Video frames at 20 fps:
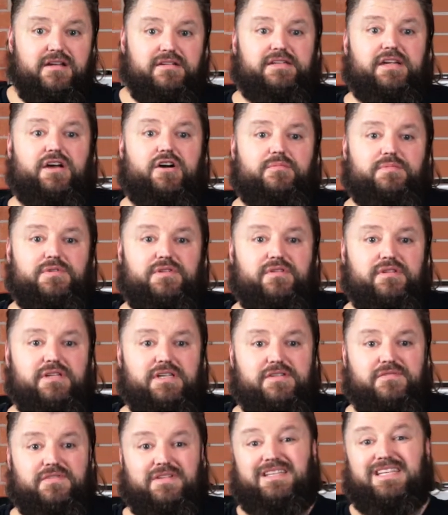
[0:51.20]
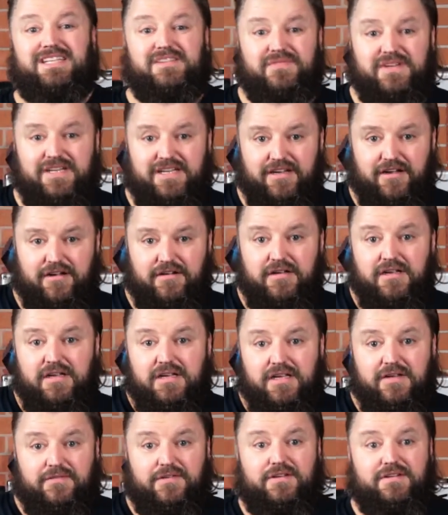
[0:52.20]
To help do this for this video,
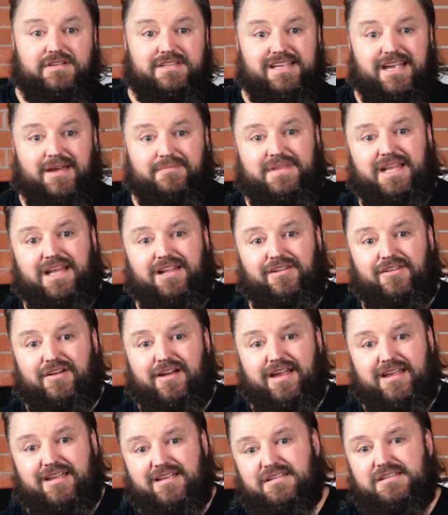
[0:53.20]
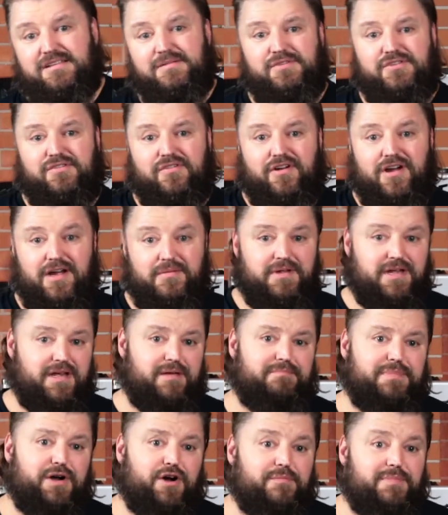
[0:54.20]
if you could tap that like, subscribe
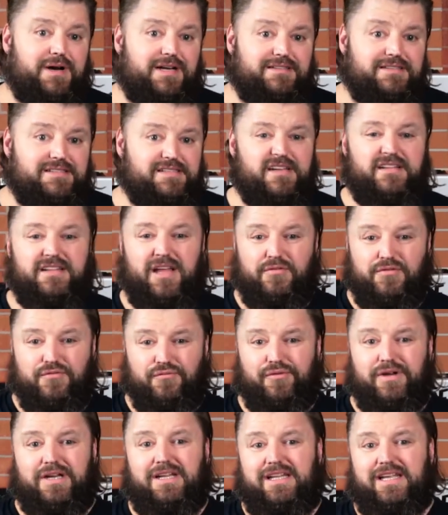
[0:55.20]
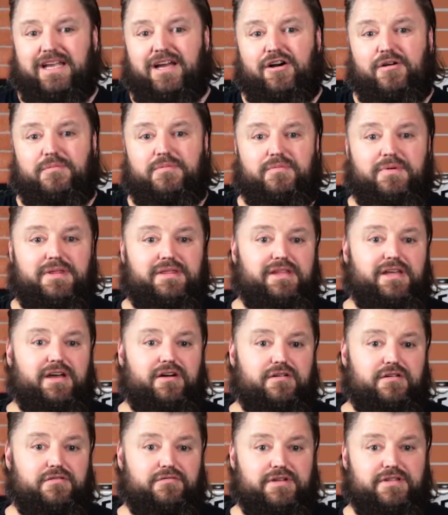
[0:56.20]
and bell buttons, that would really help with the
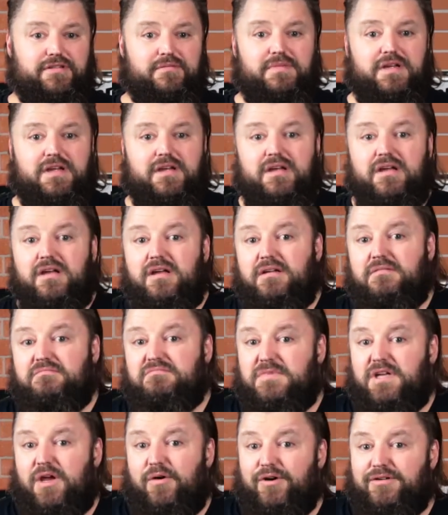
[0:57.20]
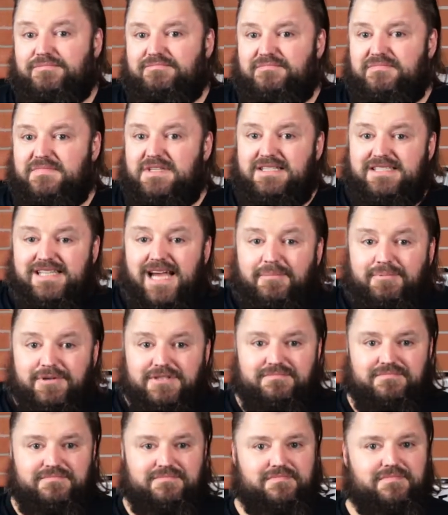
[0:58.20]
algorithm. Go on, tap
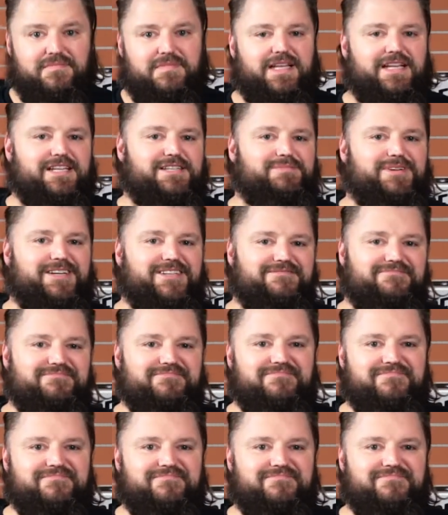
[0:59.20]
it. Thanks mate.